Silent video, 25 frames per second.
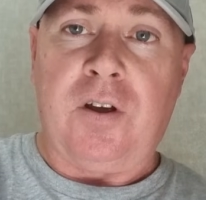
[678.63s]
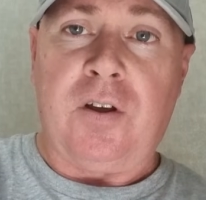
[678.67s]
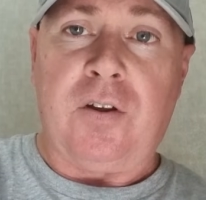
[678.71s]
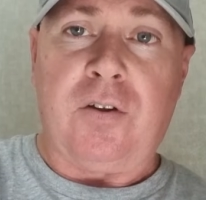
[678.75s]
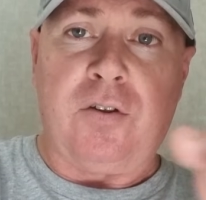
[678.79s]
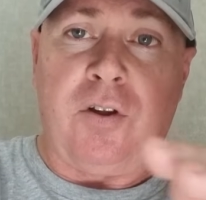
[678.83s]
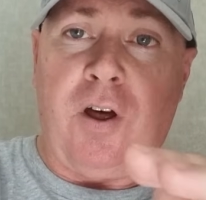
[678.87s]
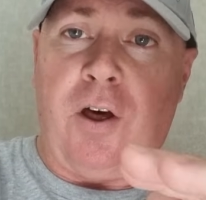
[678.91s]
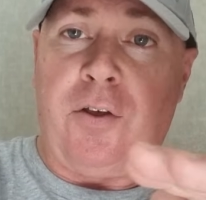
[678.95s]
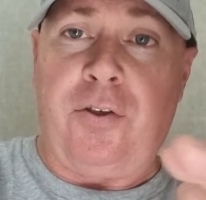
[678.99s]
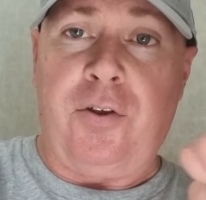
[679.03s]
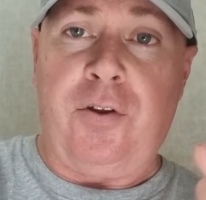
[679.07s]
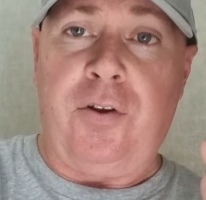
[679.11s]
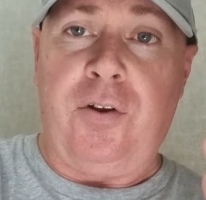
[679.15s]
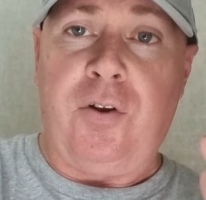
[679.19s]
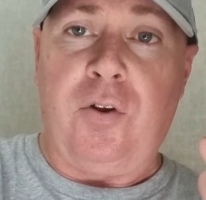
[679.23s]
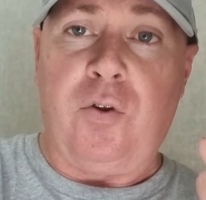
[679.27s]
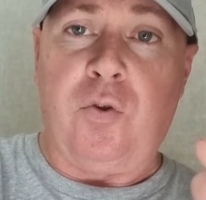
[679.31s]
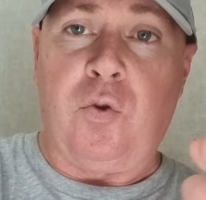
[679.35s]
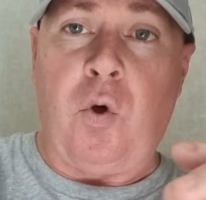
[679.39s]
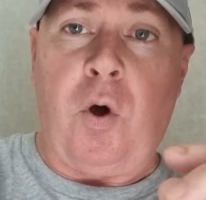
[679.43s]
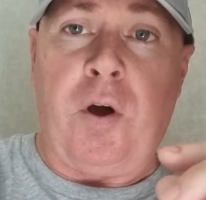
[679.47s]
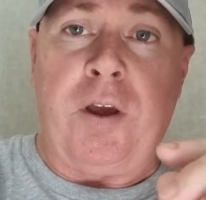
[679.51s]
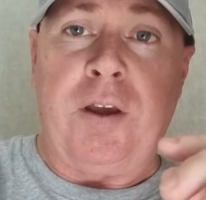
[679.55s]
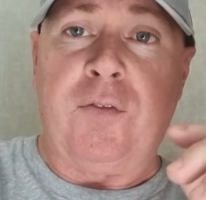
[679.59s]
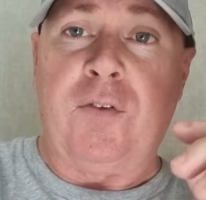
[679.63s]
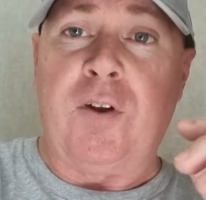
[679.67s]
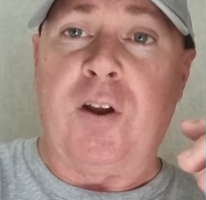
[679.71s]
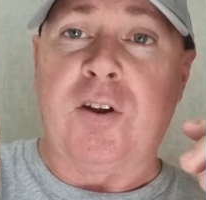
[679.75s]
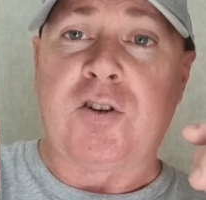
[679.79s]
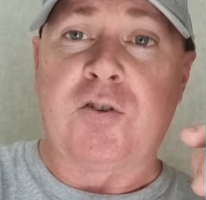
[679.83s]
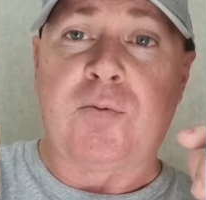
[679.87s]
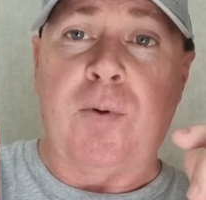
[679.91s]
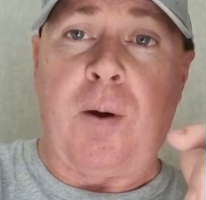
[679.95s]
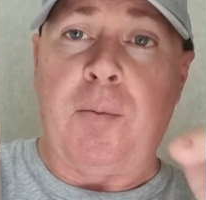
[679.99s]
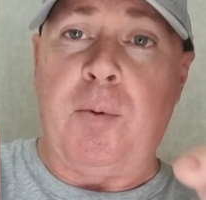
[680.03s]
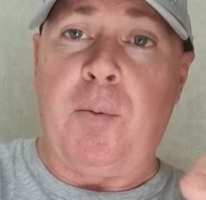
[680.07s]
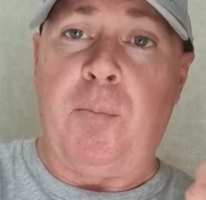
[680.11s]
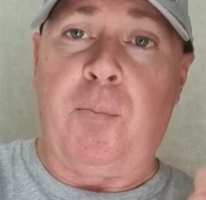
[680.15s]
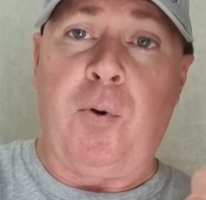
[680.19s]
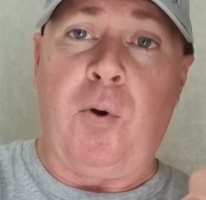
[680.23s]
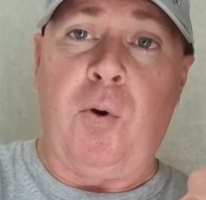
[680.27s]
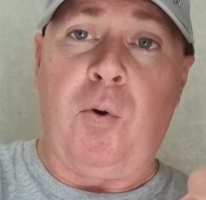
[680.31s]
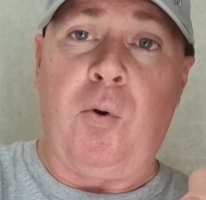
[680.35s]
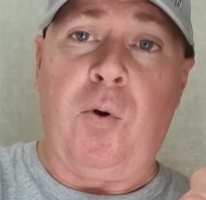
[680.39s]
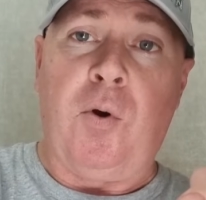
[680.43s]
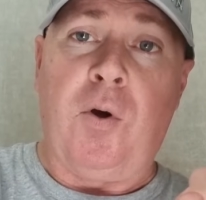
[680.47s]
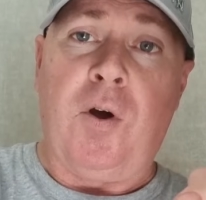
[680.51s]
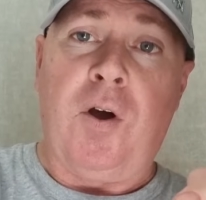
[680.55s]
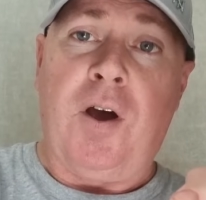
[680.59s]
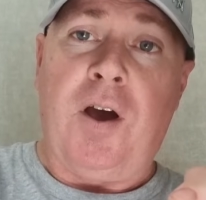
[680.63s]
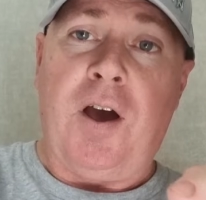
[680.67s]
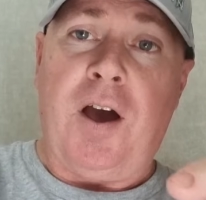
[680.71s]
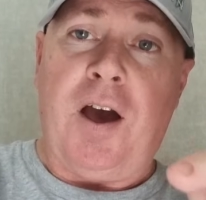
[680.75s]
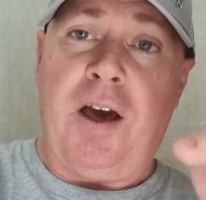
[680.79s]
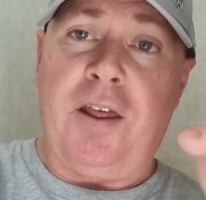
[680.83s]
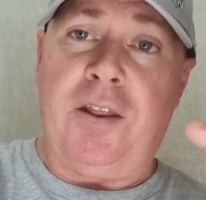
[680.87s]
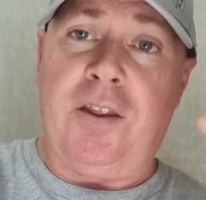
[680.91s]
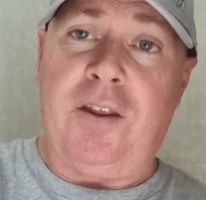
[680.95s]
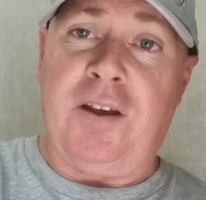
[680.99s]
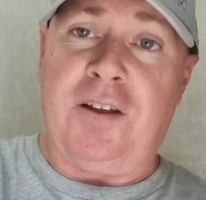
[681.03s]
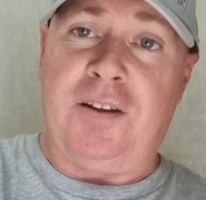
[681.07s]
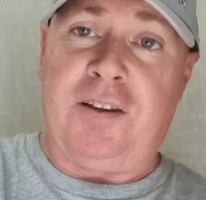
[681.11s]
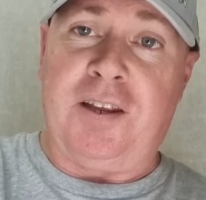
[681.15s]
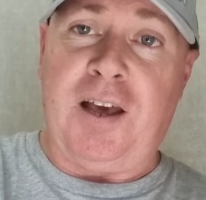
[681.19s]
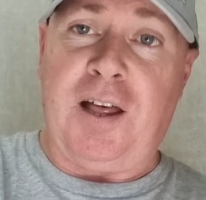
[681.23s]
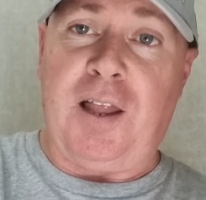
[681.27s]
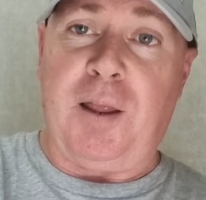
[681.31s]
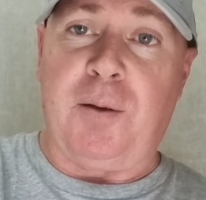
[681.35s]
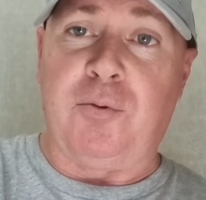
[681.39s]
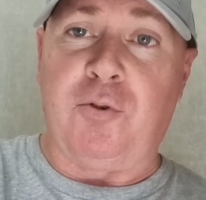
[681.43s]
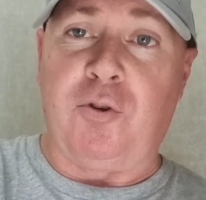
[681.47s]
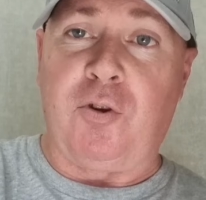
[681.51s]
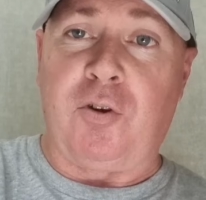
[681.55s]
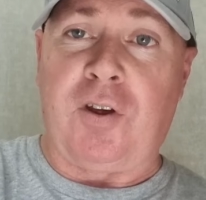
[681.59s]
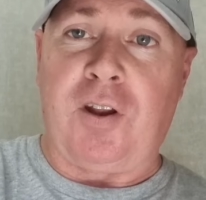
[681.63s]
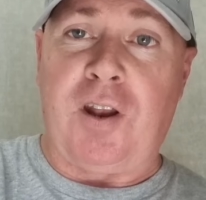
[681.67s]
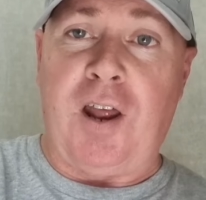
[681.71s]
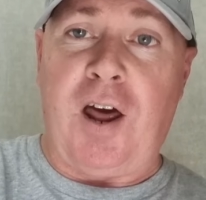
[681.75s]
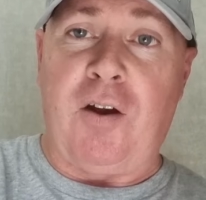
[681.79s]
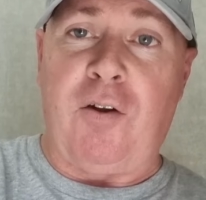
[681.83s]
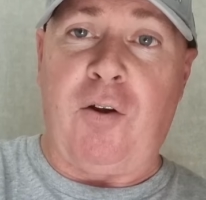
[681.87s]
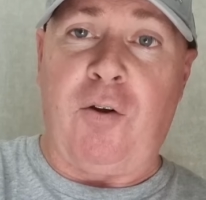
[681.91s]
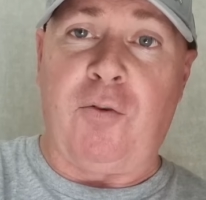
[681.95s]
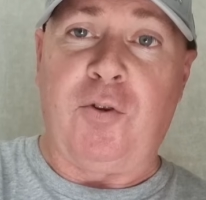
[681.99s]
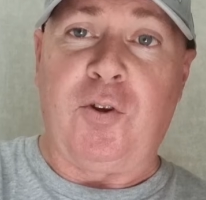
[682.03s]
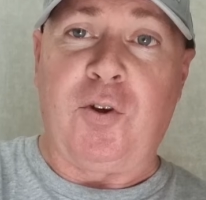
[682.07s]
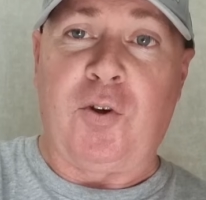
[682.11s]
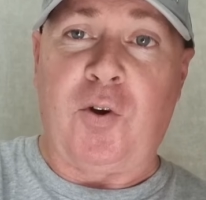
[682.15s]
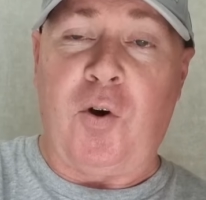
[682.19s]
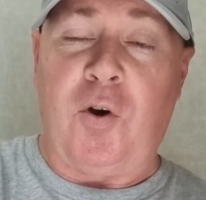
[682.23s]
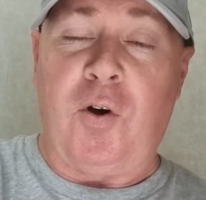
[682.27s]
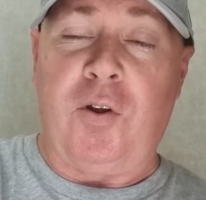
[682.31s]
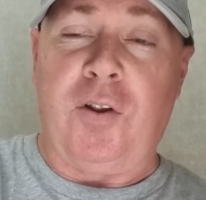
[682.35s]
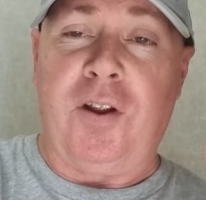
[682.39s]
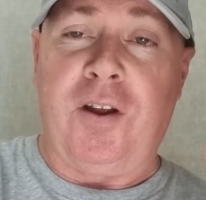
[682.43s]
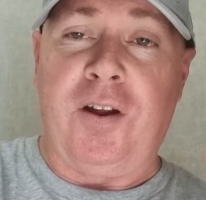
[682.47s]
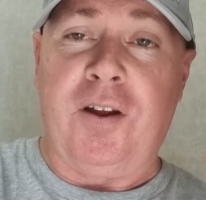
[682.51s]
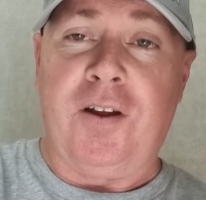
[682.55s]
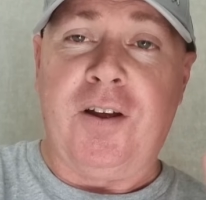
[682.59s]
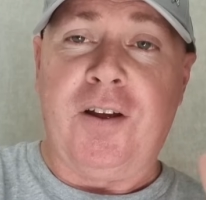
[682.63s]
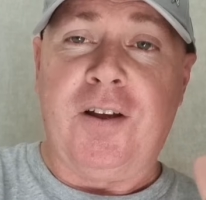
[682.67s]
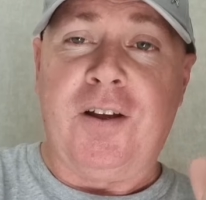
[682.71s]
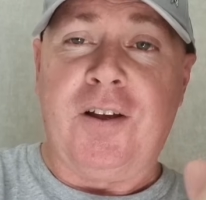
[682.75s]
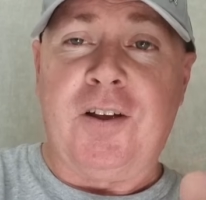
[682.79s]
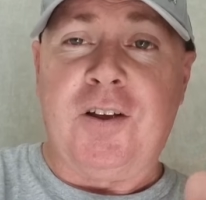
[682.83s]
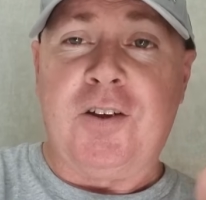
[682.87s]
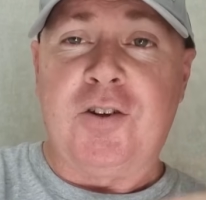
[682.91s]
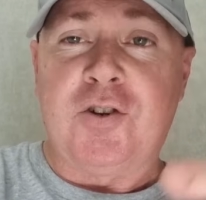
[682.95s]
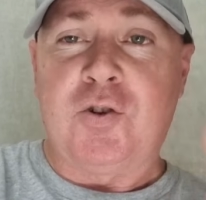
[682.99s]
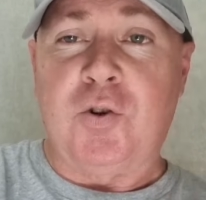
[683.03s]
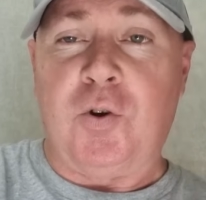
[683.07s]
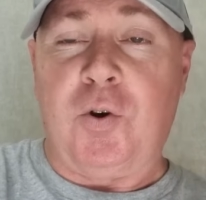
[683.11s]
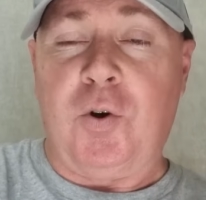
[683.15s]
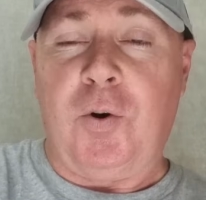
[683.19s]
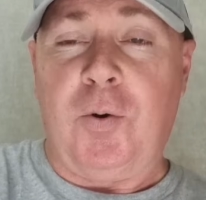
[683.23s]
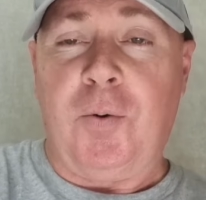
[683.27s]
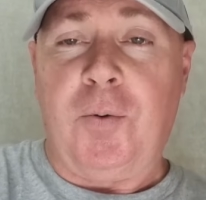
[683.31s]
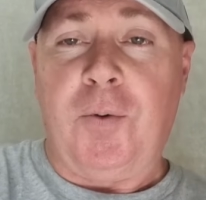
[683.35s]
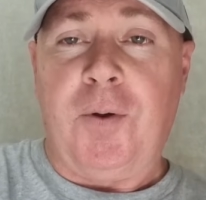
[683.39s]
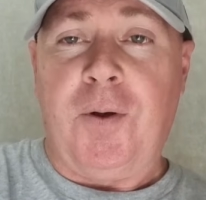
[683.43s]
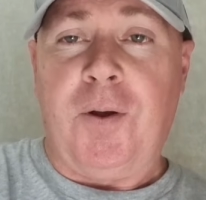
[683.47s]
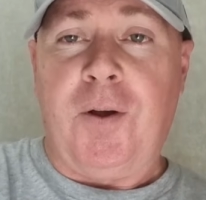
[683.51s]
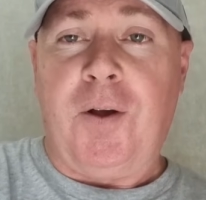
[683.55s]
Nothing. Not even a swimming pool in the hotel I was looking at round the corner. So,